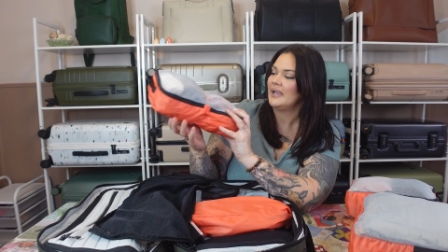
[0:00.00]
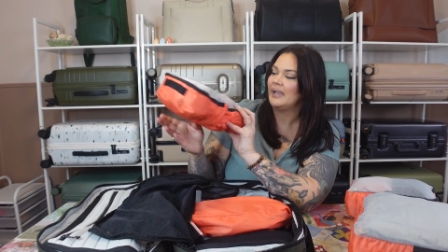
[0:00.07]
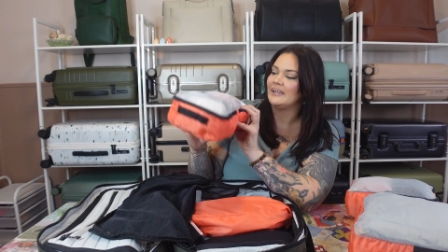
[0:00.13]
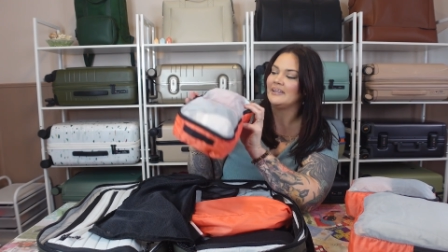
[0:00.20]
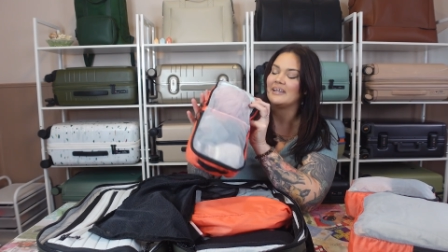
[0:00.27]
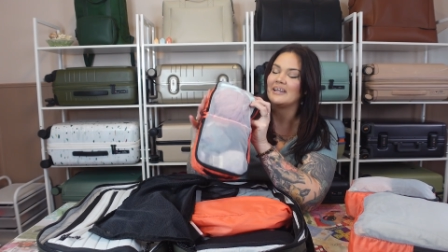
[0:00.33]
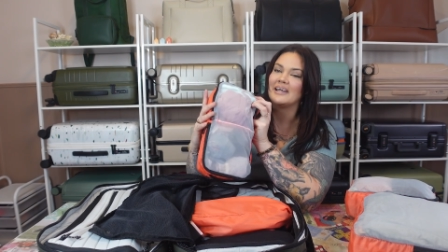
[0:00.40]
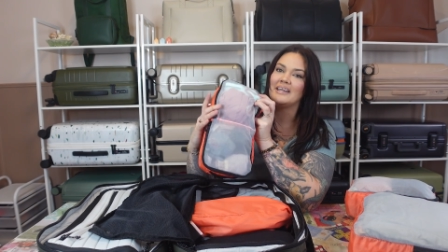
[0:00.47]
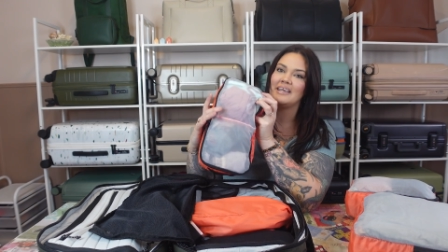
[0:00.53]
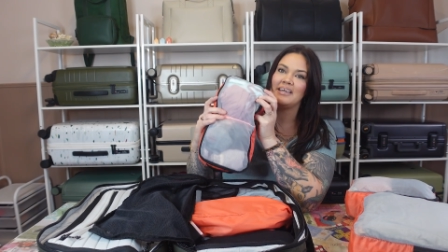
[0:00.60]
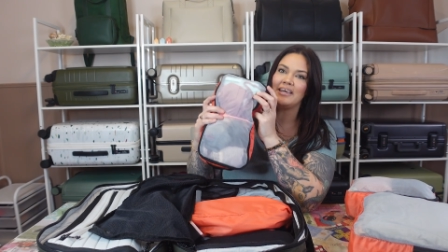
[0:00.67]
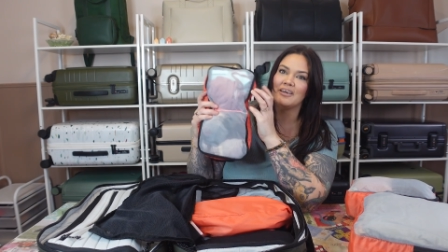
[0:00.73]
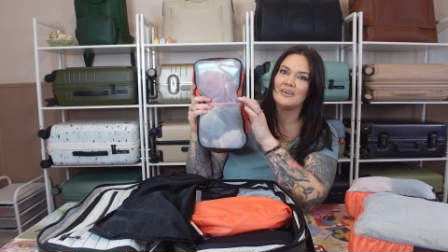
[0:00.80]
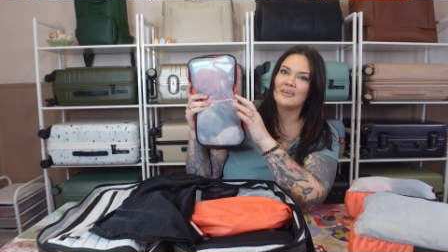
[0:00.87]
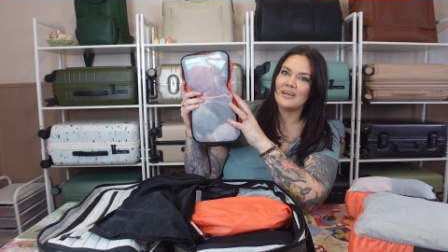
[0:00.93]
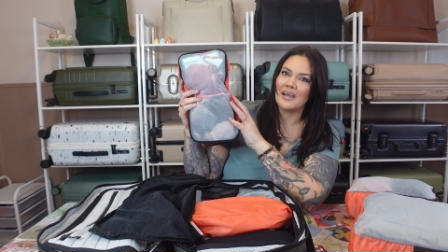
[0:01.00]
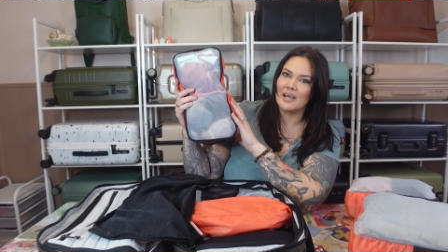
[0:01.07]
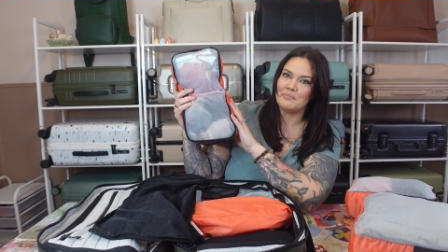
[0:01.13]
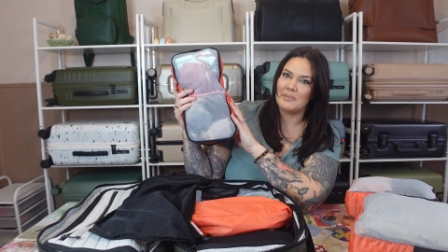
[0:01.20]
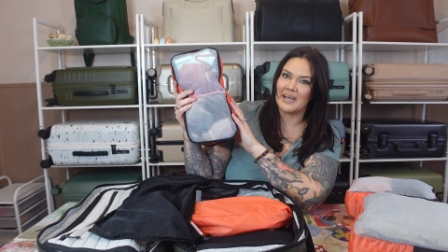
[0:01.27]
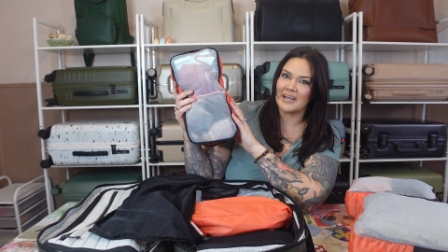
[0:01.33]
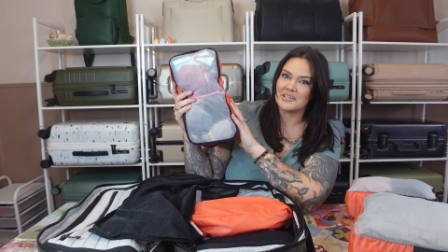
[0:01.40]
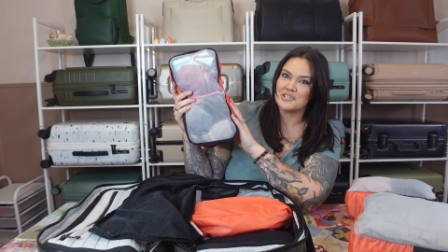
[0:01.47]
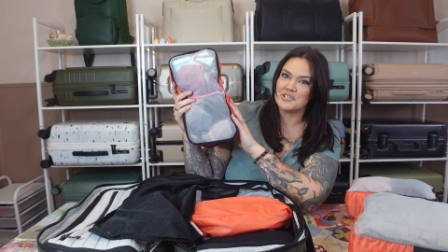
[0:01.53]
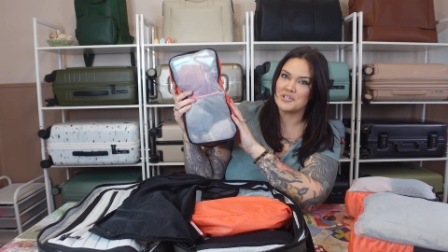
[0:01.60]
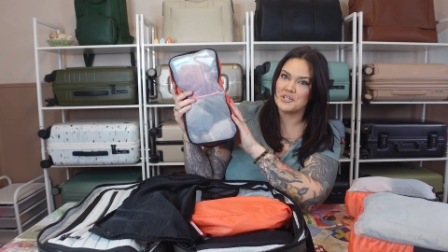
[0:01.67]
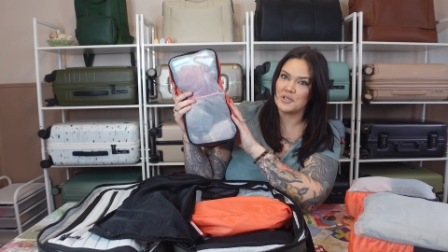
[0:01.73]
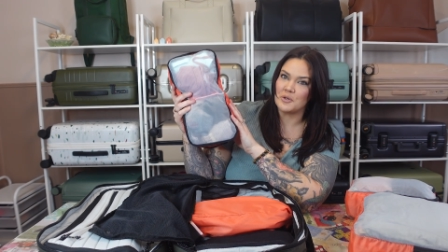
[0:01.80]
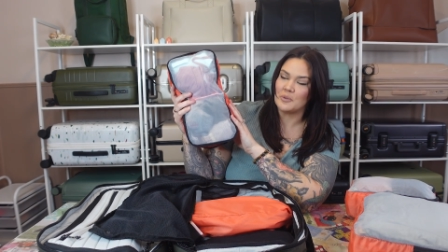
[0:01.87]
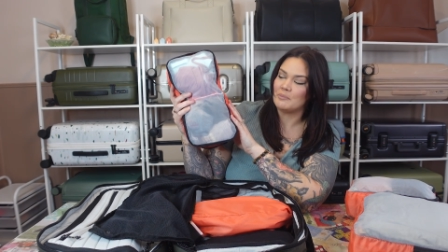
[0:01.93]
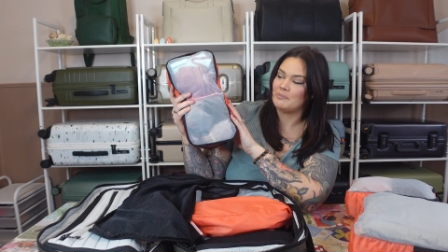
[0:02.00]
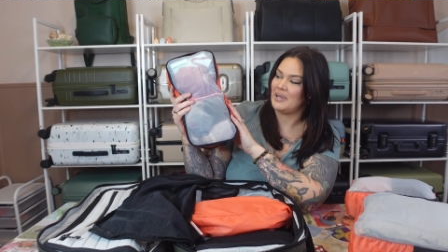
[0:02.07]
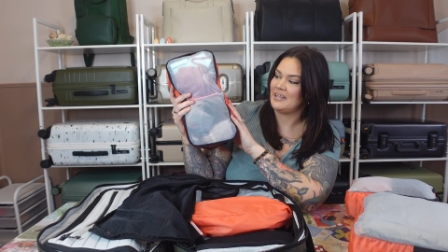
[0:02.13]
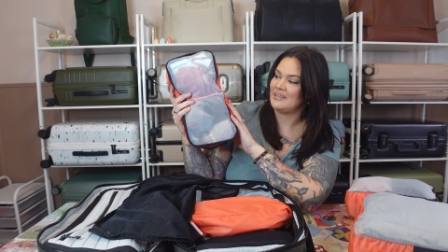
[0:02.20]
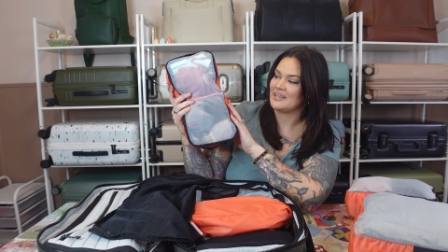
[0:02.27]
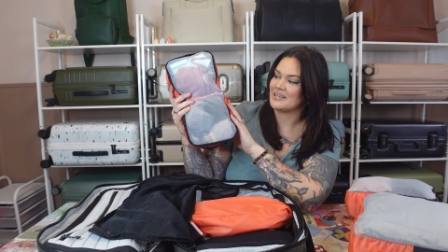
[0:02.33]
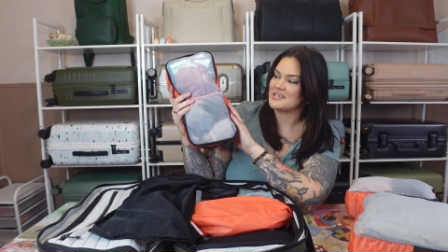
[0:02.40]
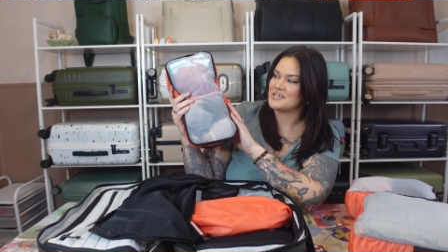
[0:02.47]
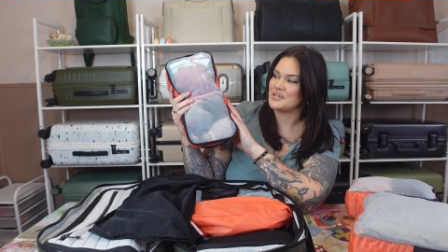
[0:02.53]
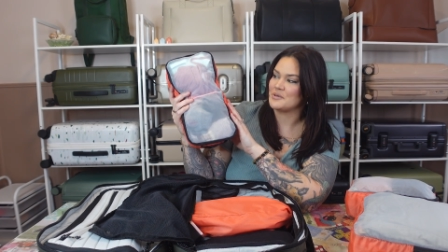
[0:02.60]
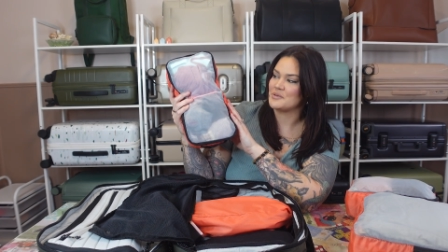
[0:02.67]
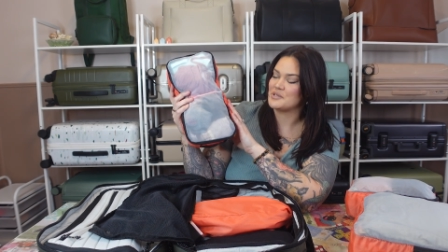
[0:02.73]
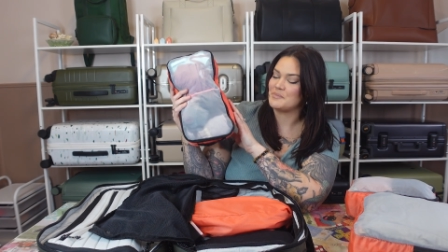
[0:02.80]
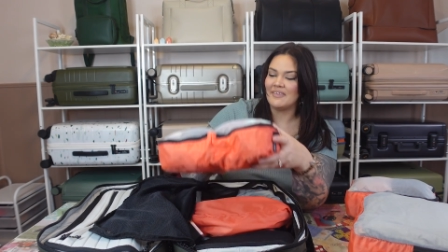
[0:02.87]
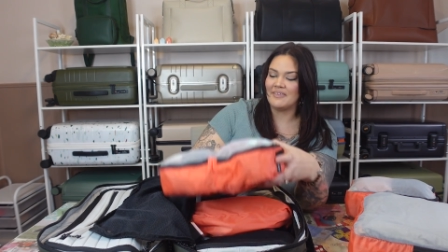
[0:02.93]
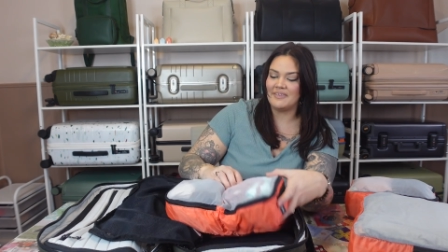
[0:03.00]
And then on here, I packed 2 bathing suits.